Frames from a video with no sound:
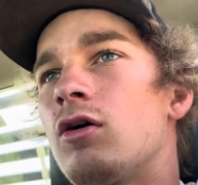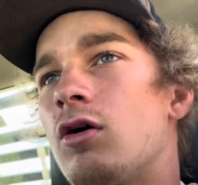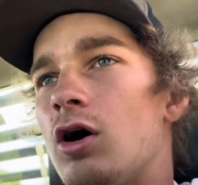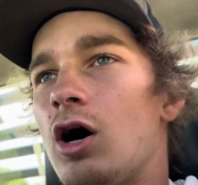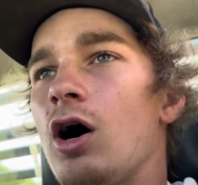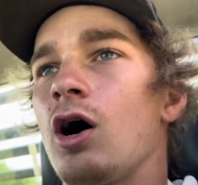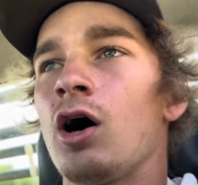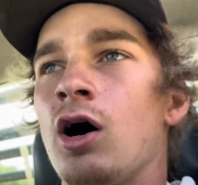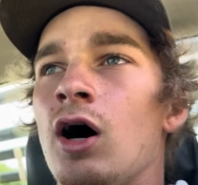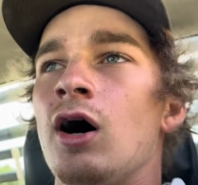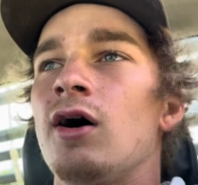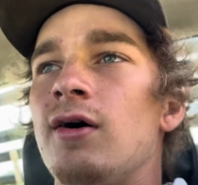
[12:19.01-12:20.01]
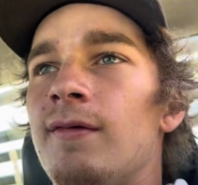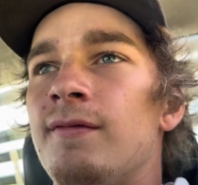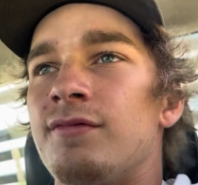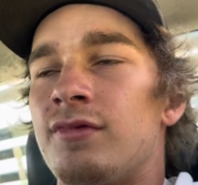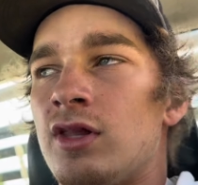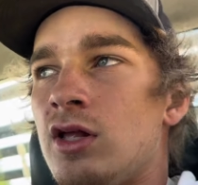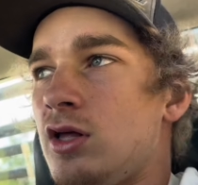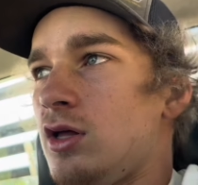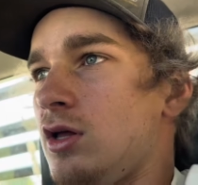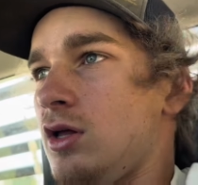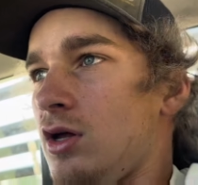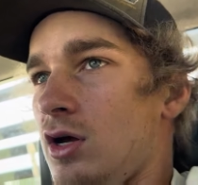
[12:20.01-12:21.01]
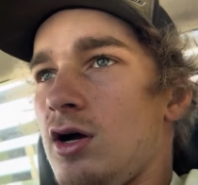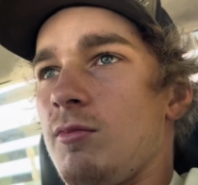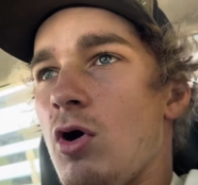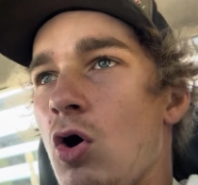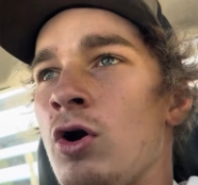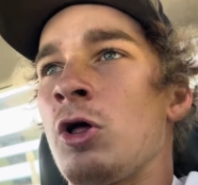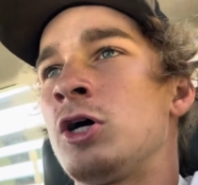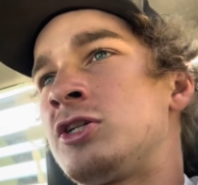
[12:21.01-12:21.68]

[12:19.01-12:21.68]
Mow another